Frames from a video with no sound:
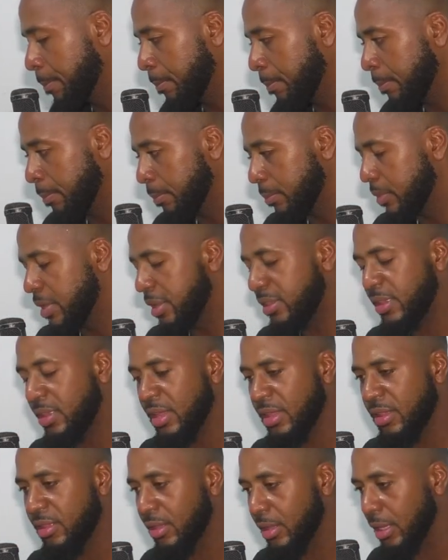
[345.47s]
This is
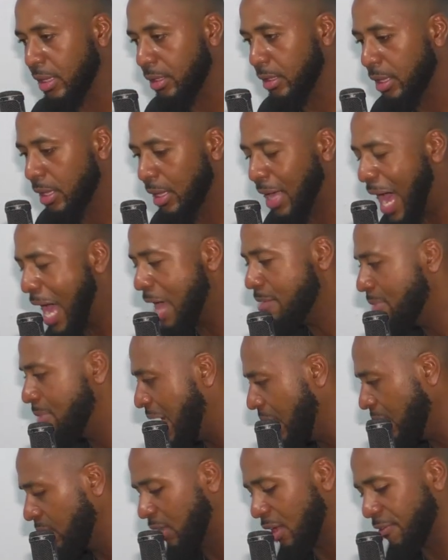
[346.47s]
Kai Miles
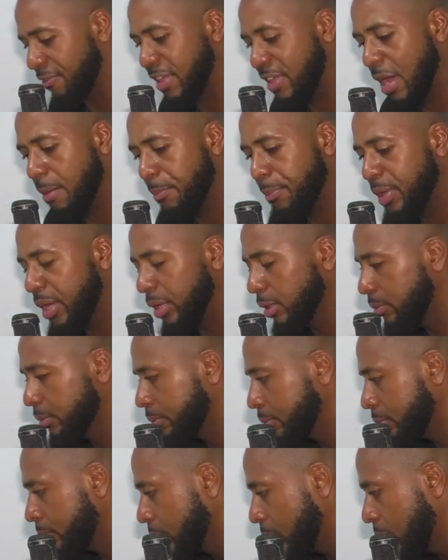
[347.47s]
of Campion.
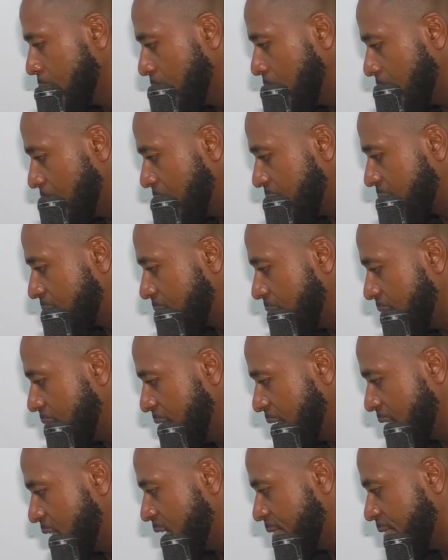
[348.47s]
Let's hear from the